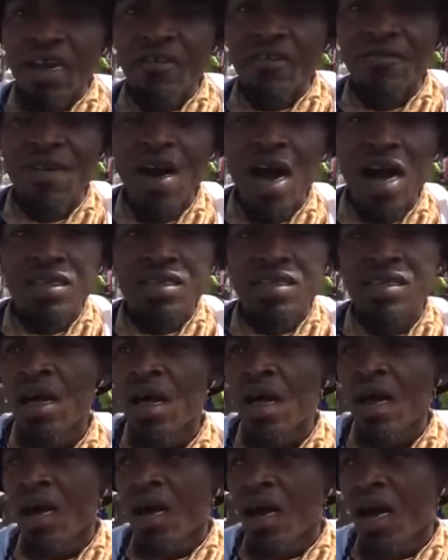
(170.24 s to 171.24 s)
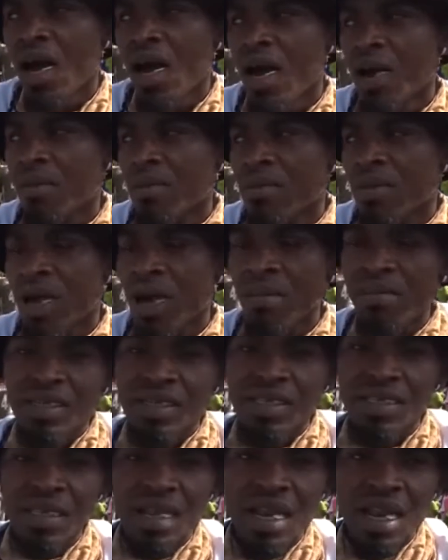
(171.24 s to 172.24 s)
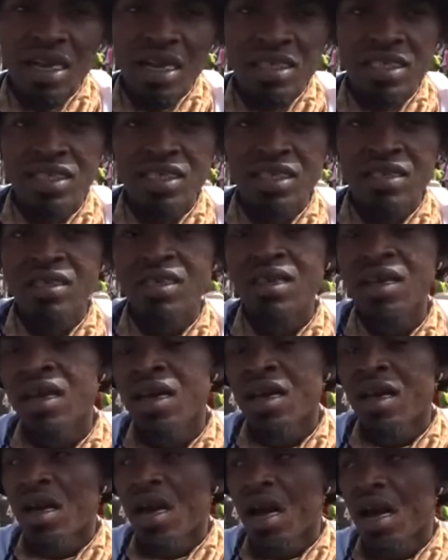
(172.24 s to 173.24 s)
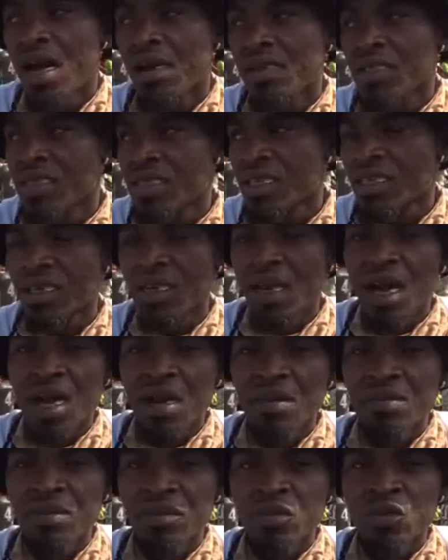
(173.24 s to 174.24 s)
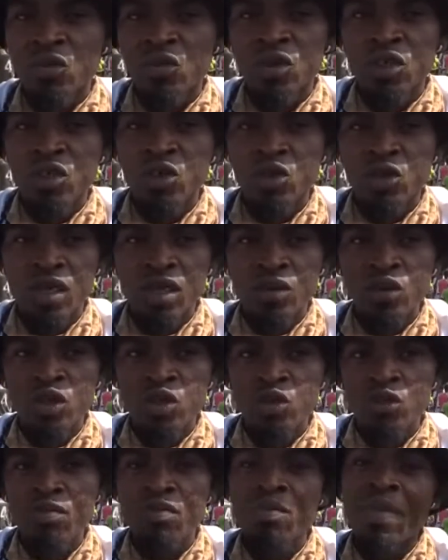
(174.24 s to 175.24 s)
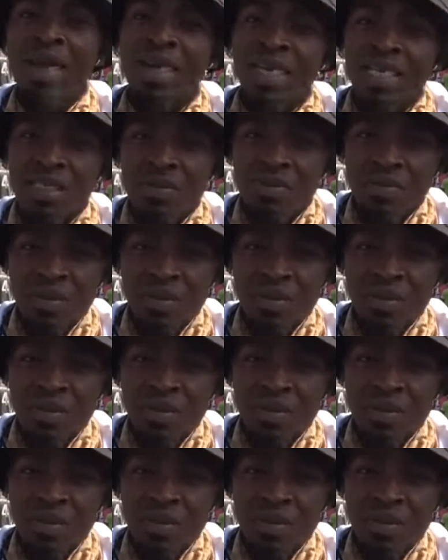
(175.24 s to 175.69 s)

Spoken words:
fans, coming this election, I think we should make it,